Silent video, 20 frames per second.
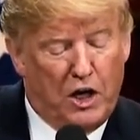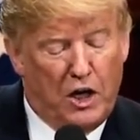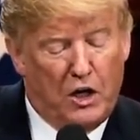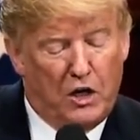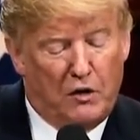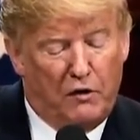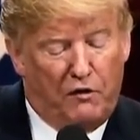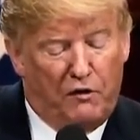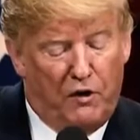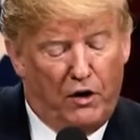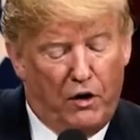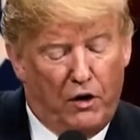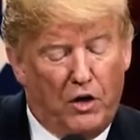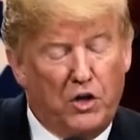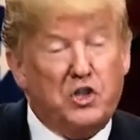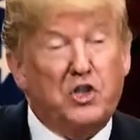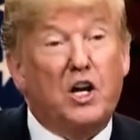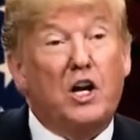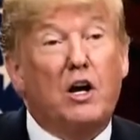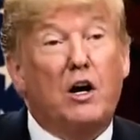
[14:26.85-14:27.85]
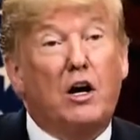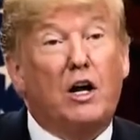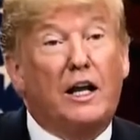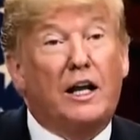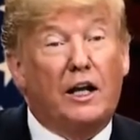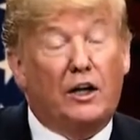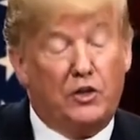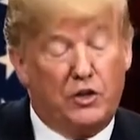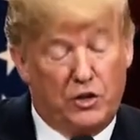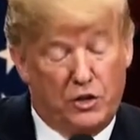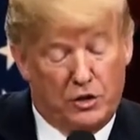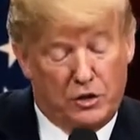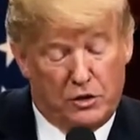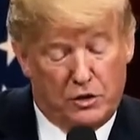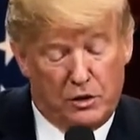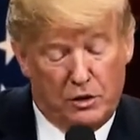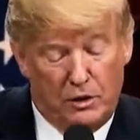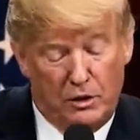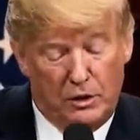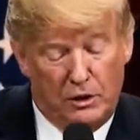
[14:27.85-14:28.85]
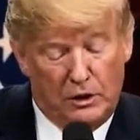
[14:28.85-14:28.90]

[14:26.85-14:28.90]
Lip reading: interference in our elections.